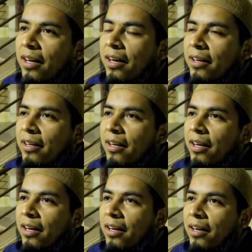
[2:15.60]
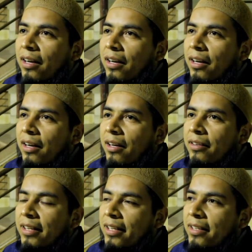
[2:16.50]
and
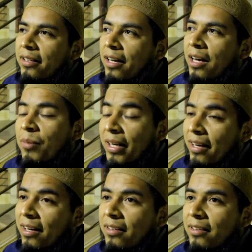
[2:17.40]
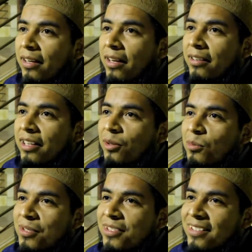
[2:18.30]
they have a gun and they
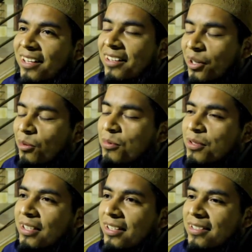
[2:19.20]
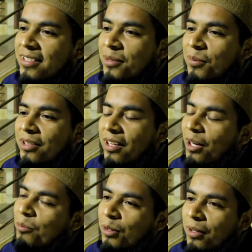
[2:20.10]
almost kill us there. But
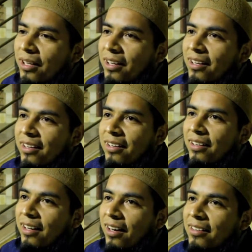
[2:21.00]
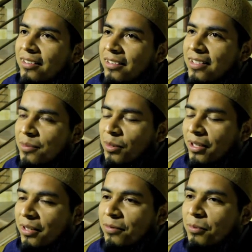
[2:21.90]
alhamdulillah, I think this is
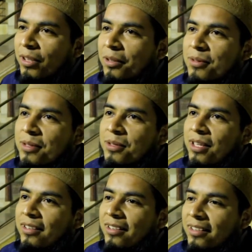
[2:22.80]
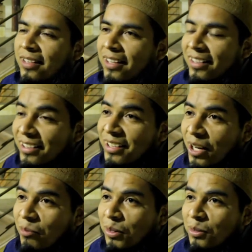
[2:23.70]
barakah from Allah Azza wa Jal that nothing
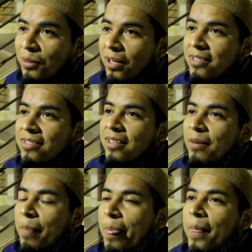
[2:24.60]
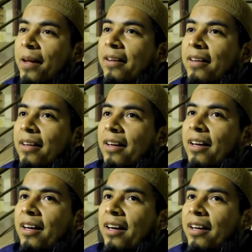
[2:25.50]
happened to us.
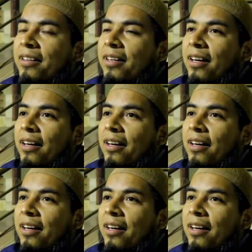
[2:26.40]
And